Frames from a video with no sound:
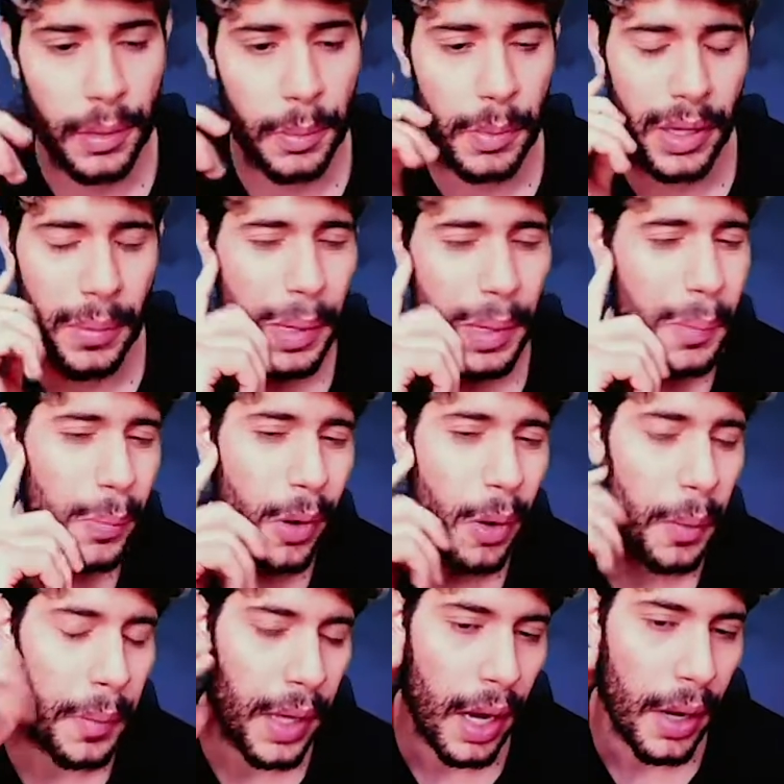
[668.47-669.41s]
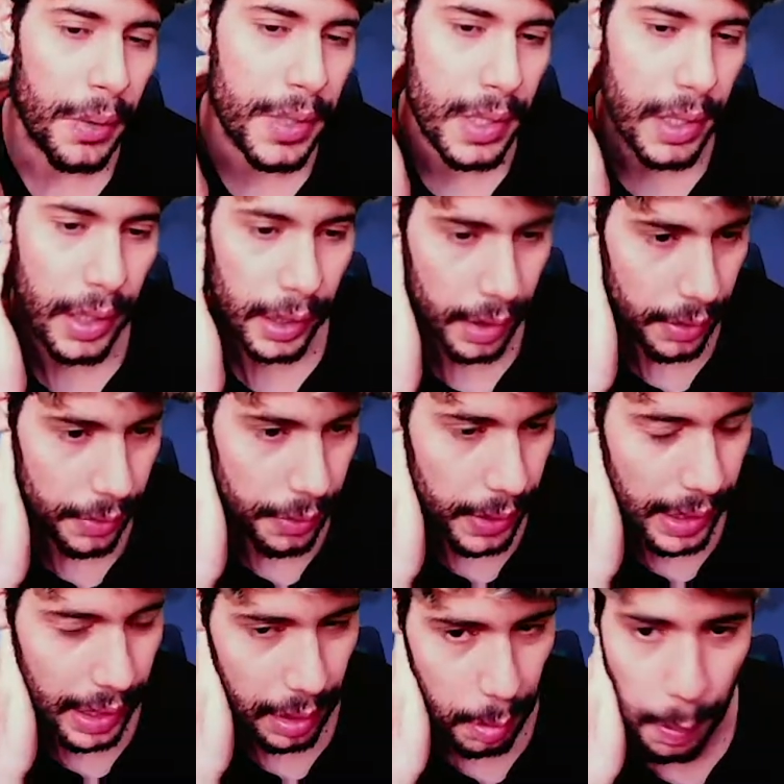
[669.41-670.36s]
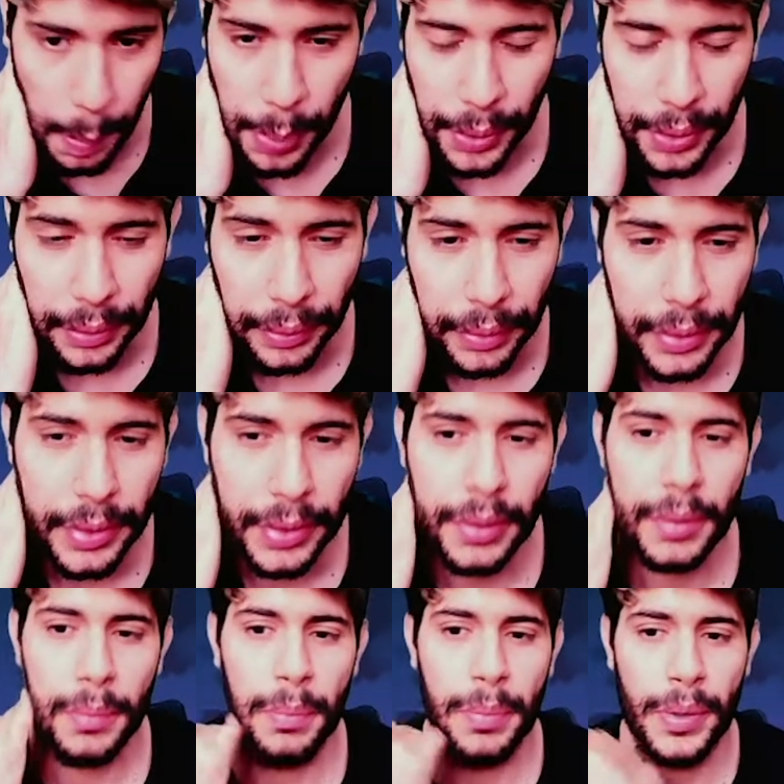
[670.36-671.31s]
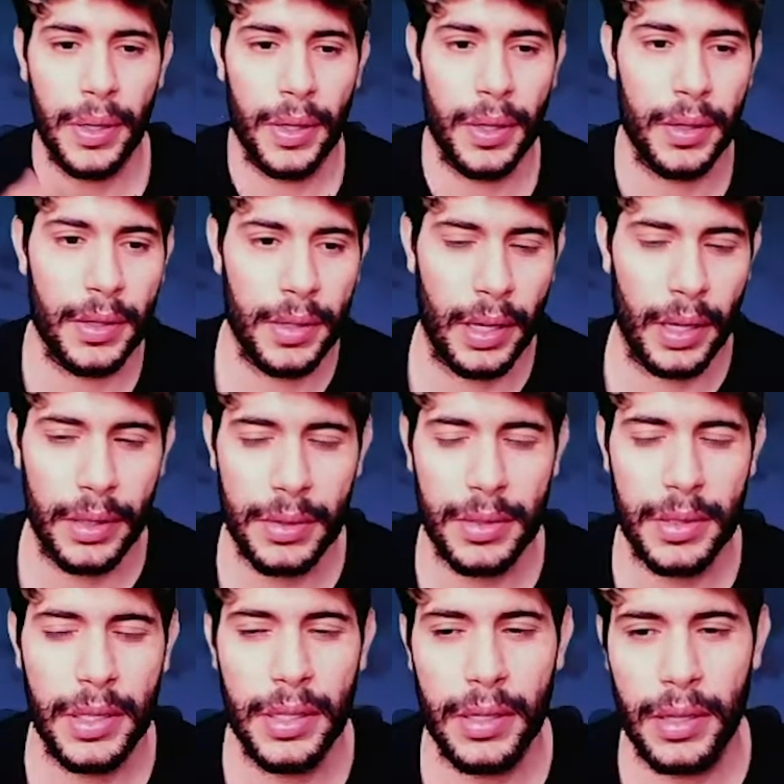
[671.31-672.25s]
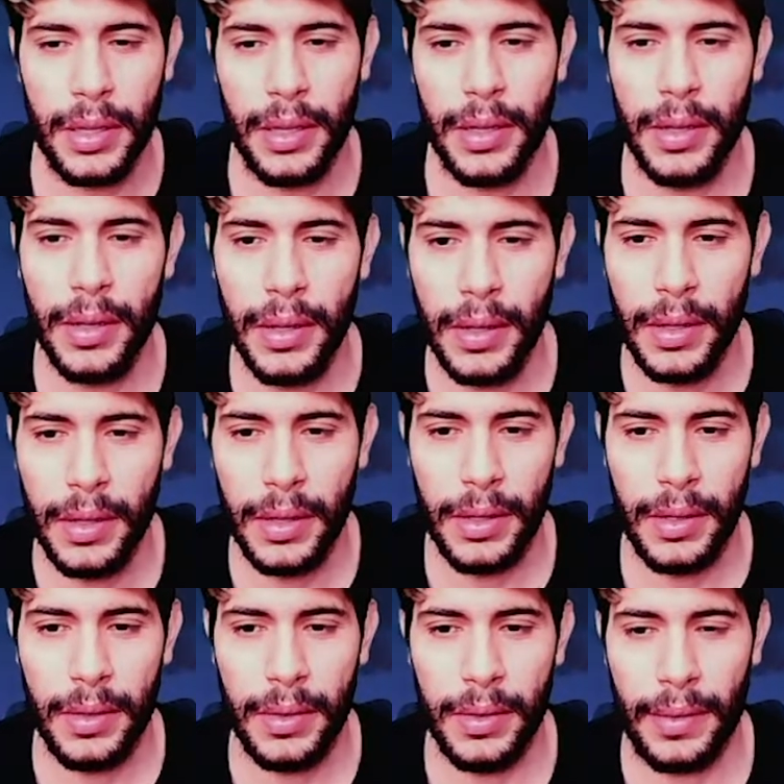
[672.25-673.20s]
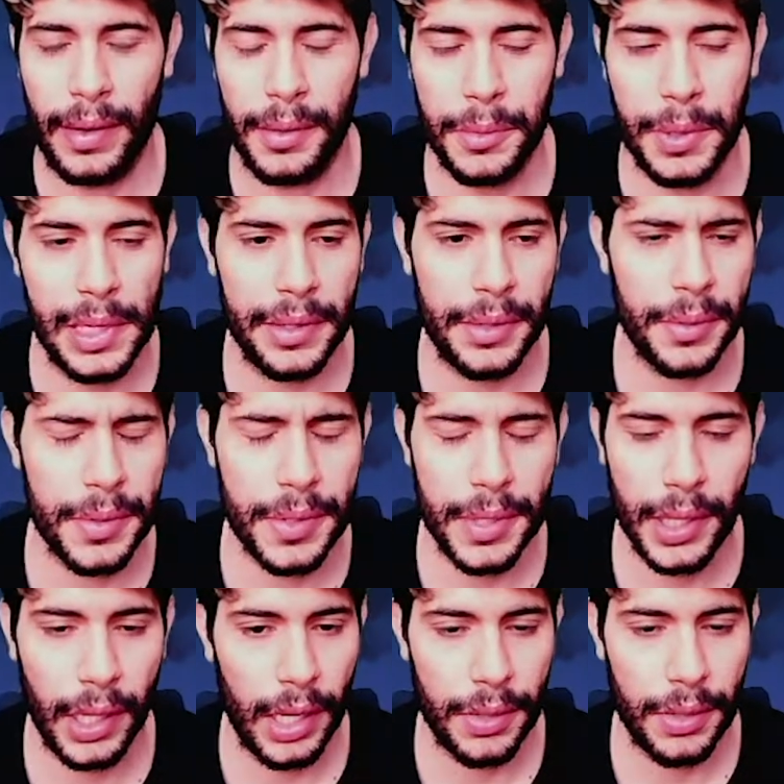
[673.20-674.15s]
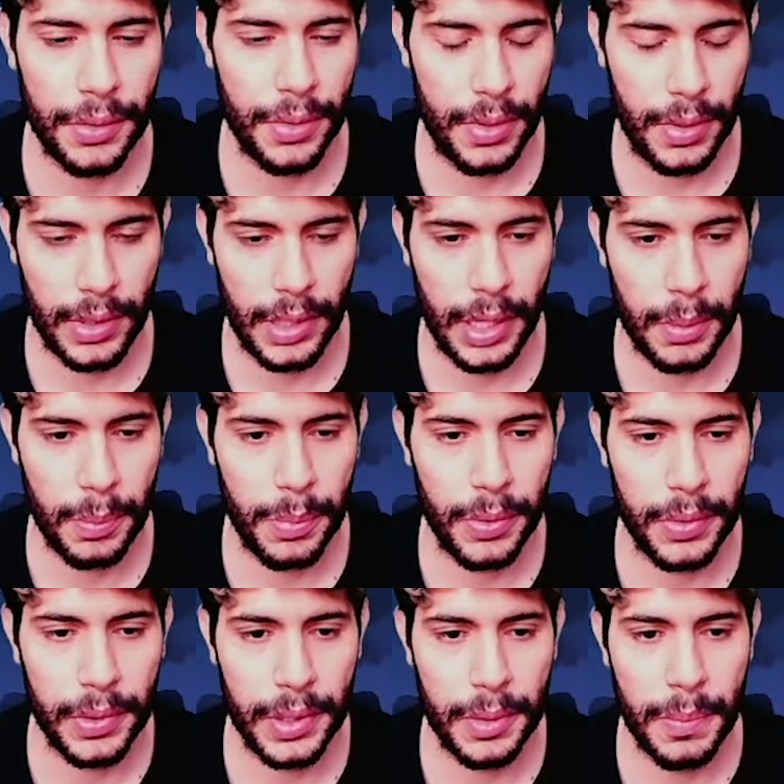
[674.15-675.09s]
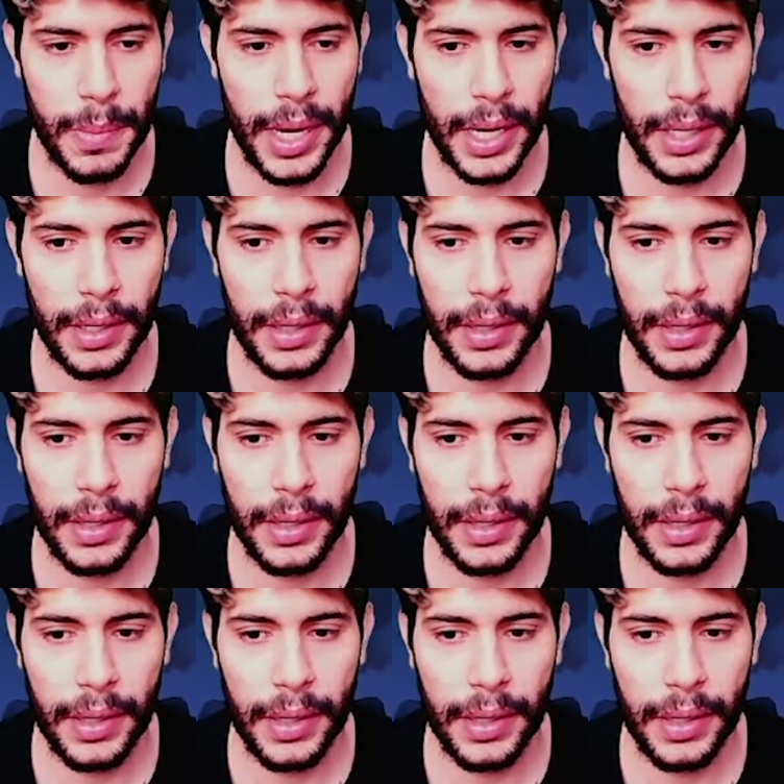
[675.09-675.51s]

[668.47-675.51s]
main problem now is like if we get burnt, but I really don't think Gastrodon can pull this back.